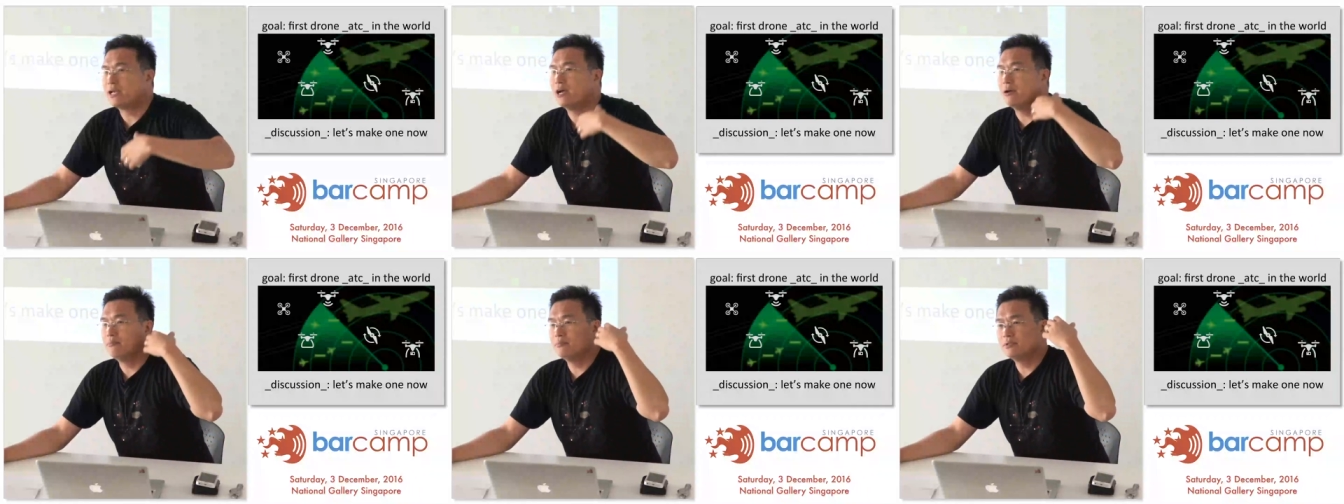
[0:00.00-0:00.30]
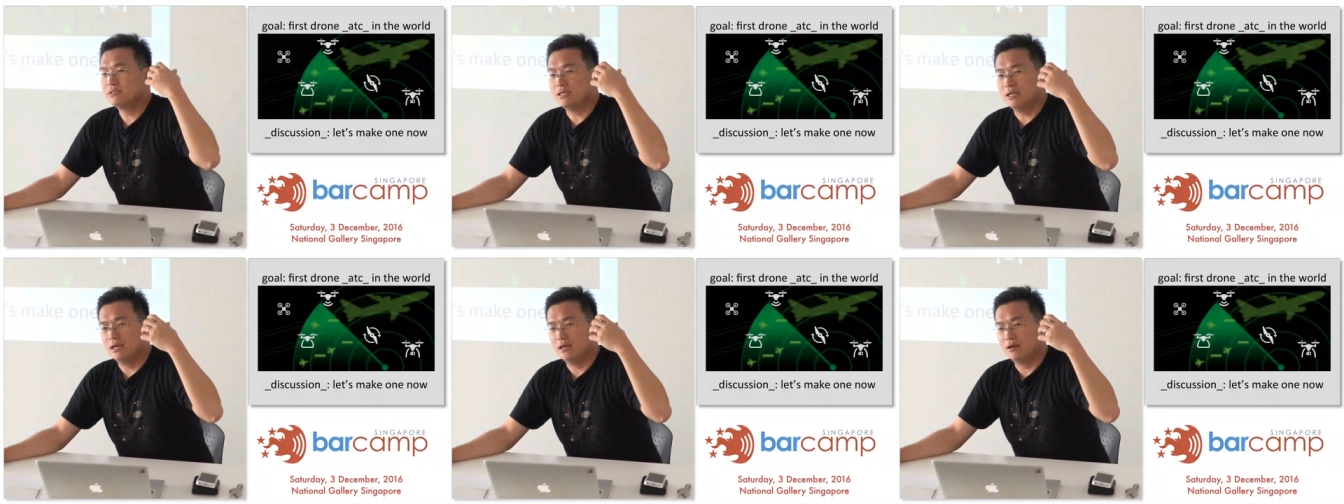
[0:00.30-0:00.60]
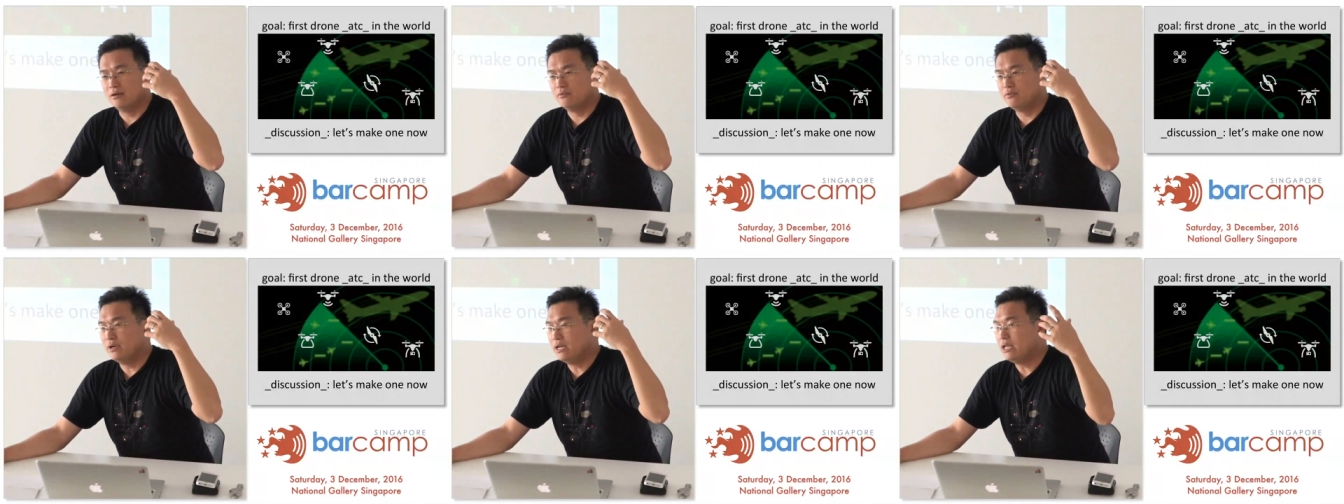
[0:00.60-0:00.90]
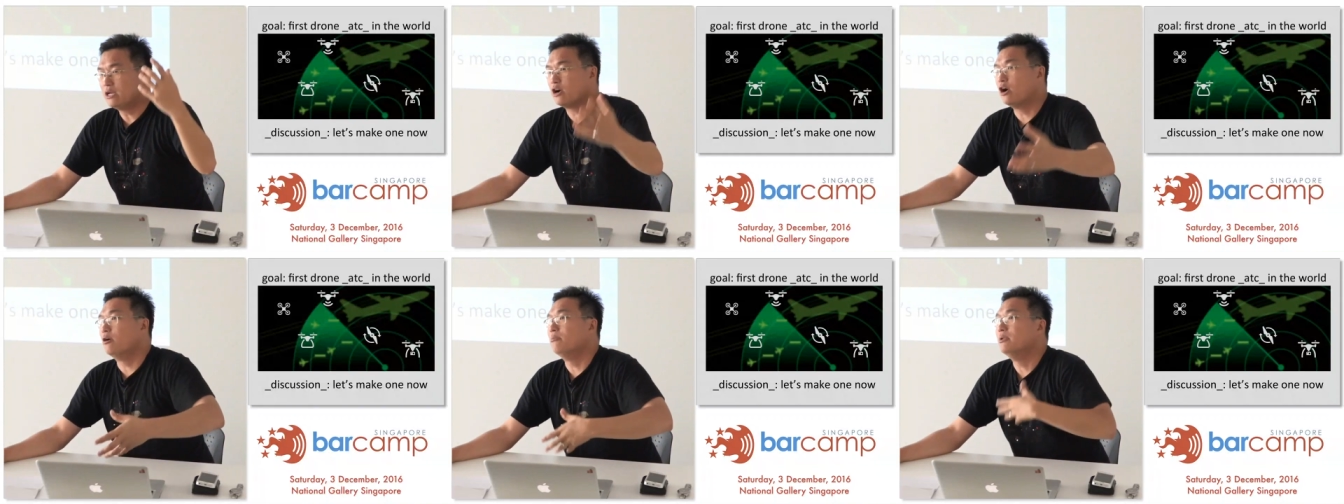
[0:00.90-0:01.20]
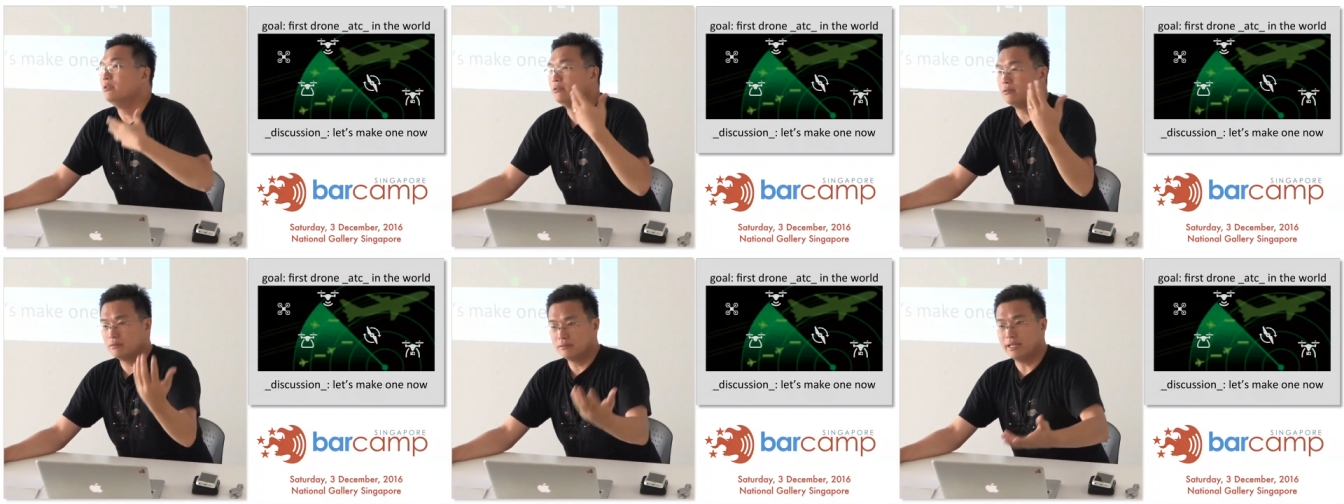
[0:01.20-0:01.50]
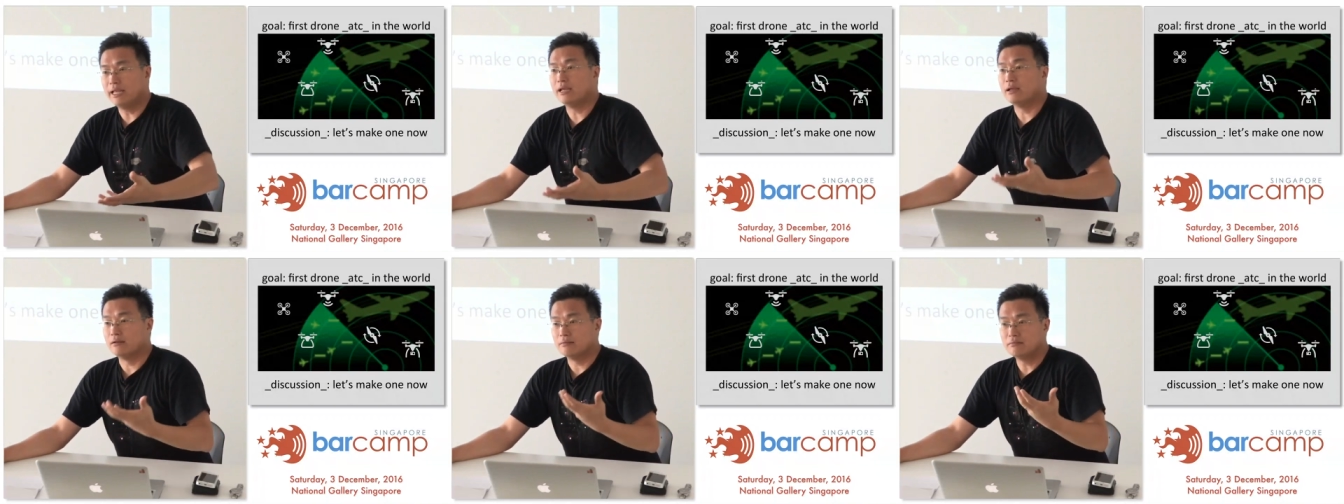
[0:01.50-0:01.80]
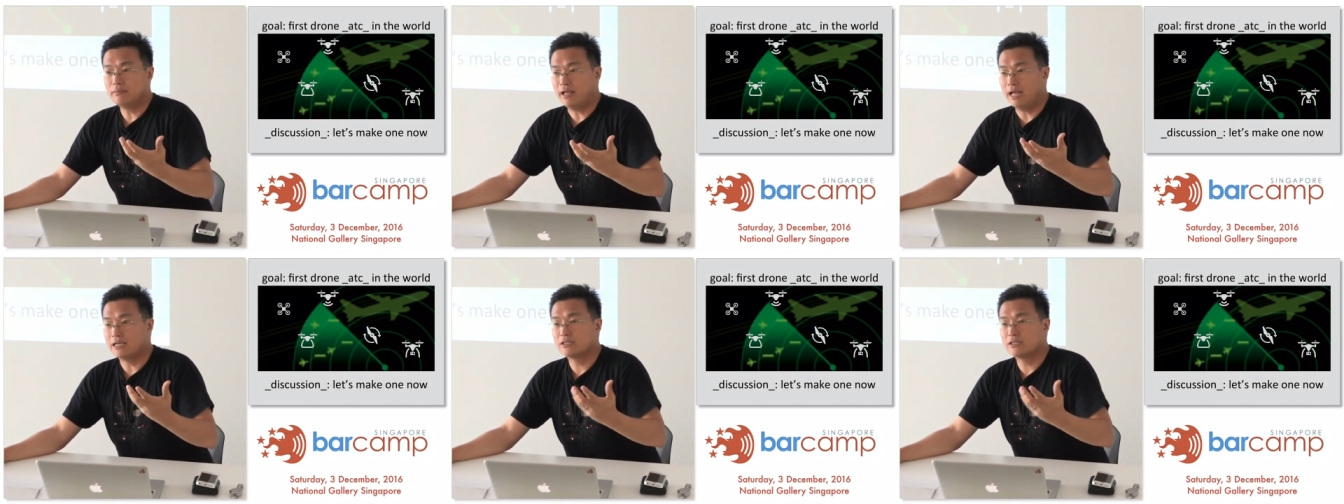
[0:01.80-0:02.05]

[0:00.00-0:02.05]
becomes a really common thing,